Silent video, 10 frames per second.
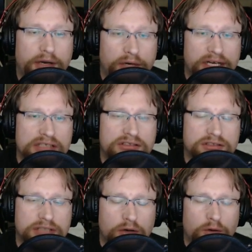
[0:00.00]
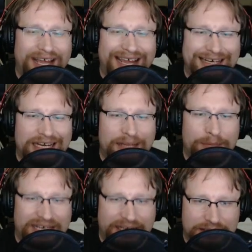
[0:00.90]
There is no
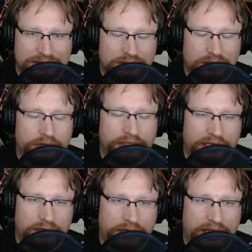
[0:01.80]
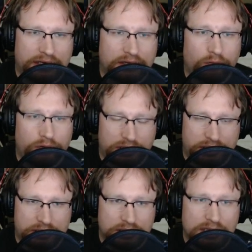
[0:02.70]
anonymity on the internet,
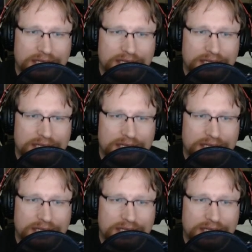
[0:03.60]
really.